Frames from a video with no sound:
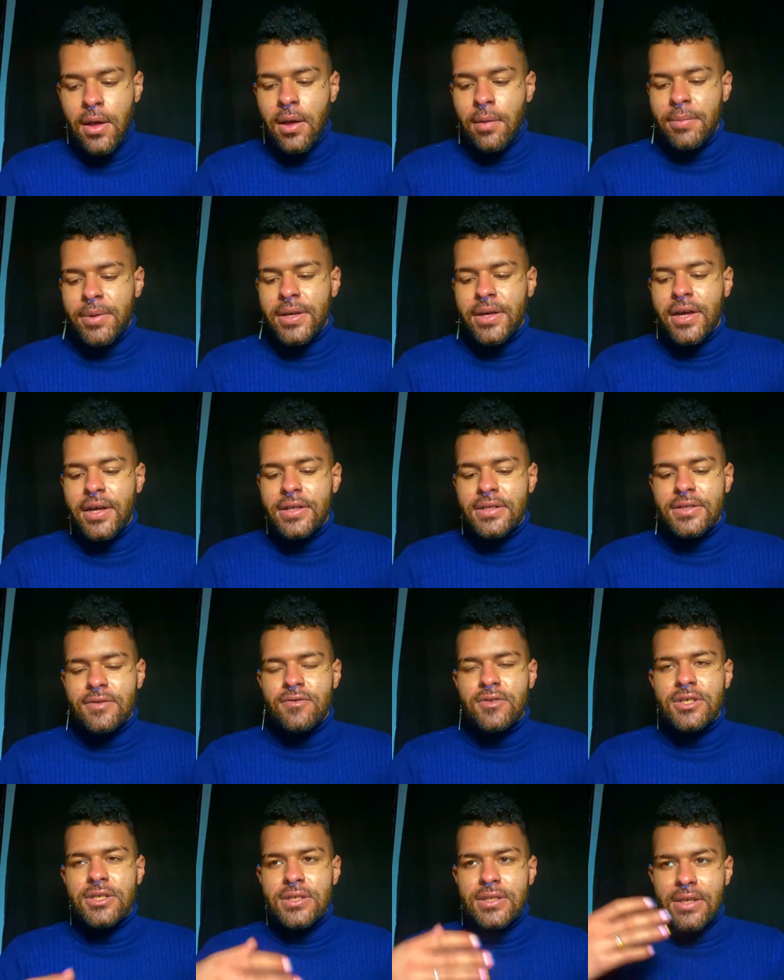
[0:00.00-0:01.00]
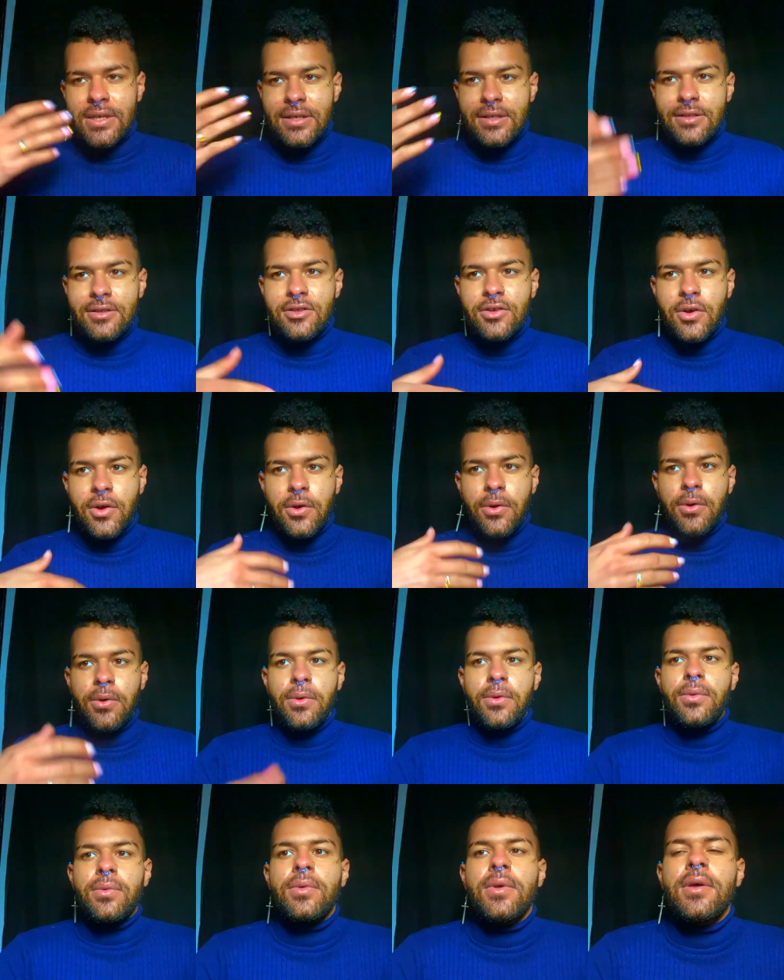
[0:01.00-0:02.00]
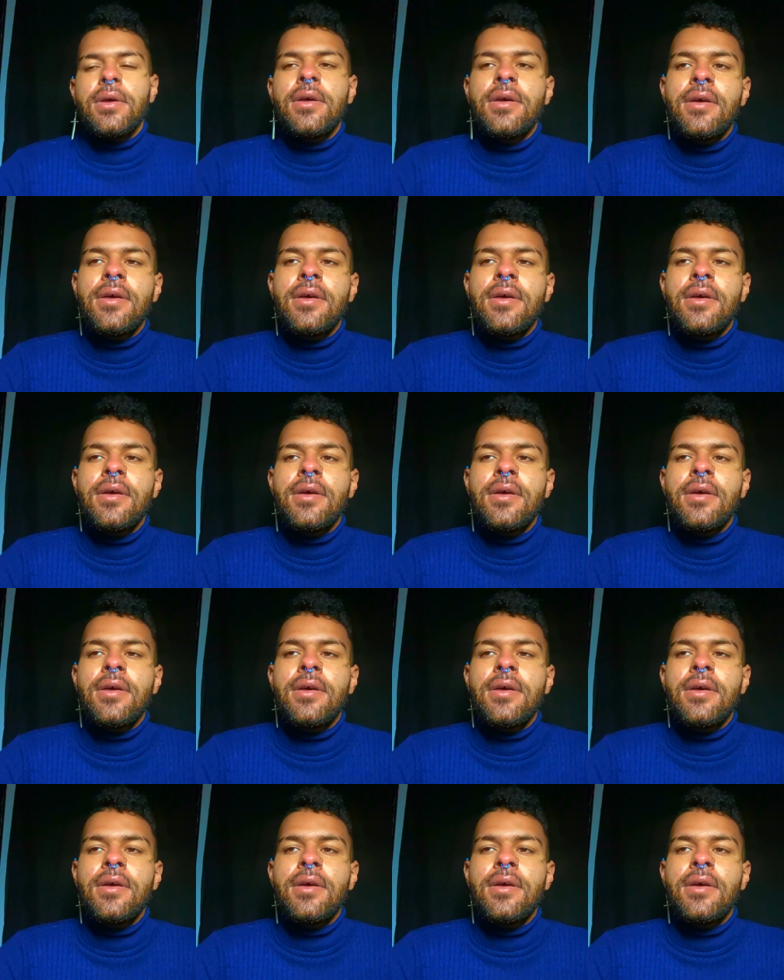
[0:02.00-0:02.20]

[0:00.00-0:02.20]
because of just like their own.